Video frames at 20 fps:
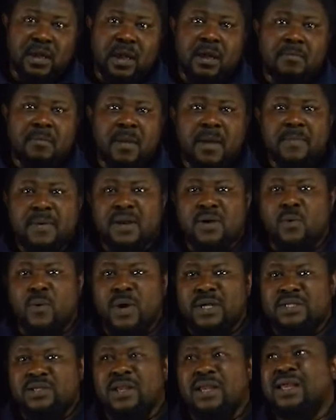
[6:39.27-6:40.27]
Maybe the
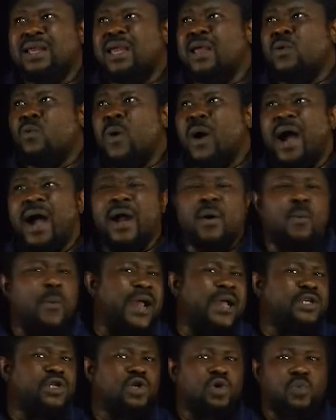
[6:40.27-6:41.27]
question again, why?
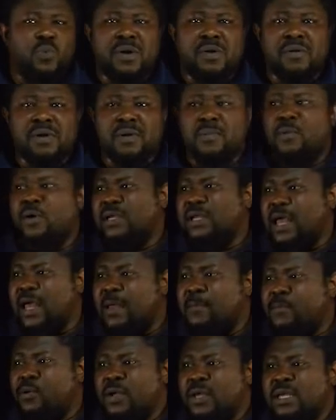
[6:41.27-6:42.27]
Why should we reward
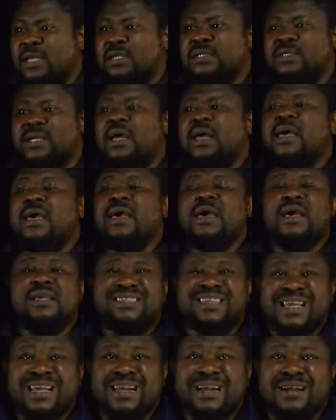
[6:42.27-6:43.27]
employees?
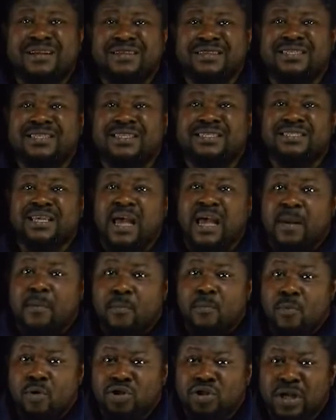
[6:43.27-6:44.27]
It increases
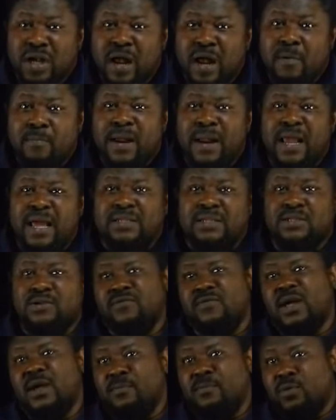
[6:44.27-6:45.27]
emotional balance
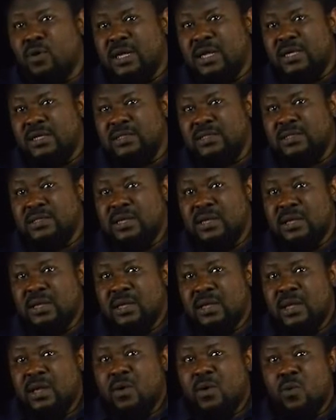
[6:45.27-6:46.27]
of the employees.
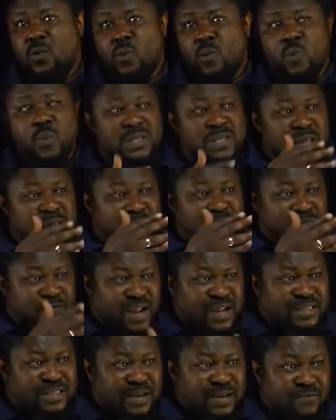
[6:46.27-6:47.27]
With
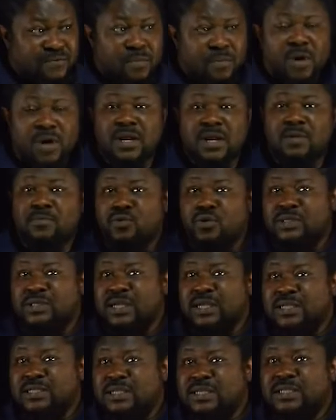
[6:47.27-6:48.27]
effective rewarding
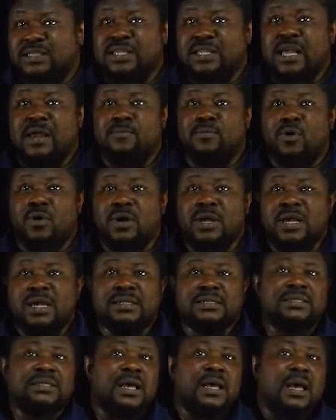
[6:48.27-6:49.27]
processes, the
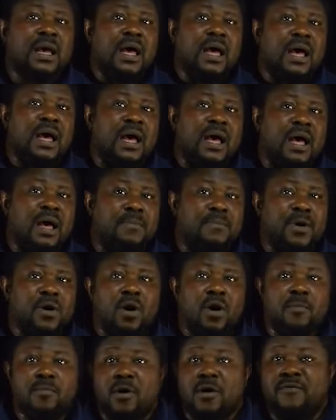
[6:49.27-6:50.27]
employees
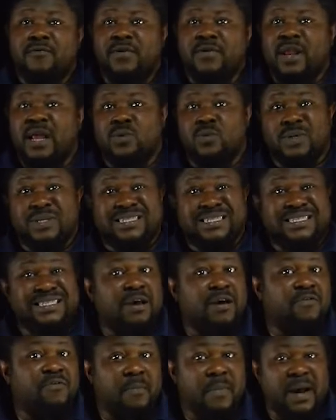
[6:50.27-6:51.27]
become confident with
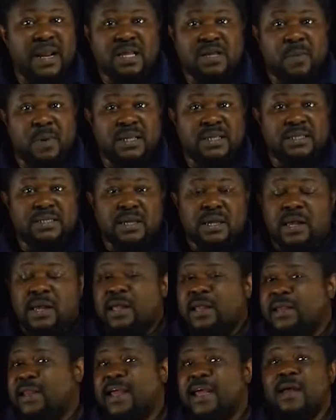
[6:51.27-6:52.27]
self-management.
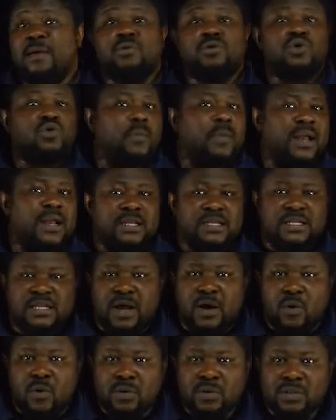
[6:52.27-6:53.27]
They're able to manage
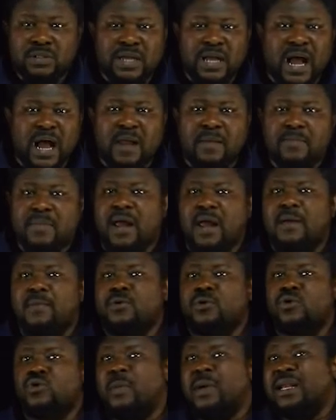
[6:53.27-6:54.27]
their own time. They're
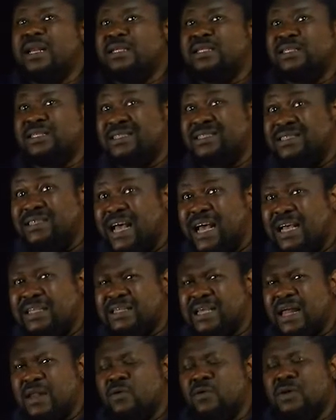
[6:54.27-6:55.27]
able to manage the
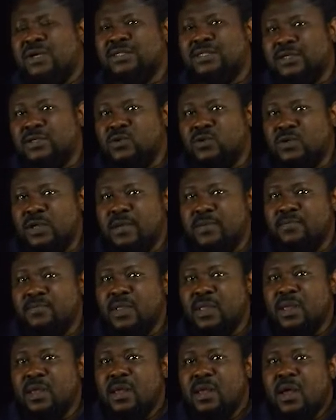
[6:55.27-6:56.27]
task allocated to them.
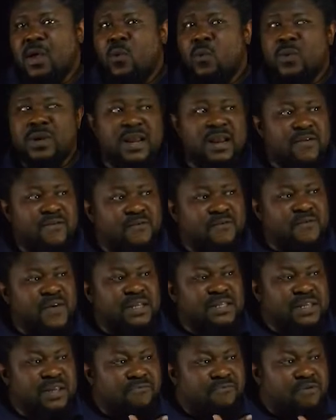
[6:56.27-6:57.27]
With an
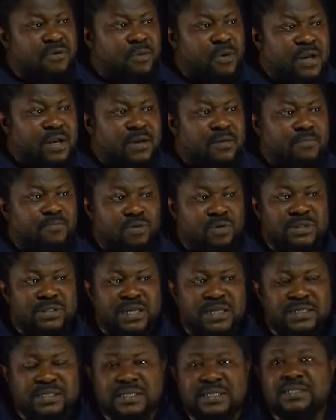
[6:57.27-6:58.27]
effective rewarding
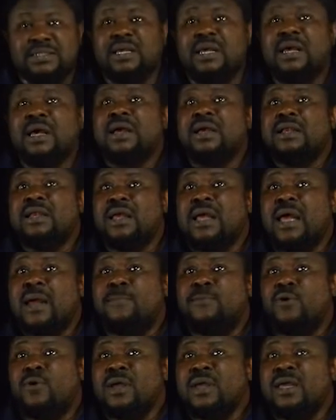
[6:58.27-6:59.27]
processes, the
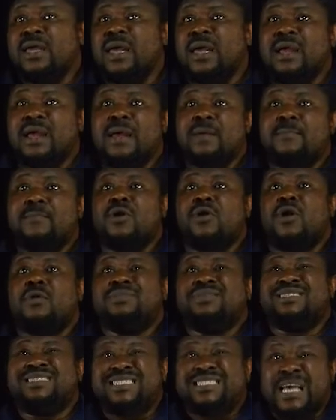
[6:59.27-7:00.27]
employee again
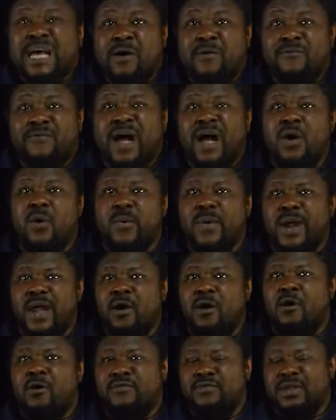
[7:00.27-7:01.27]
becomes self-aware of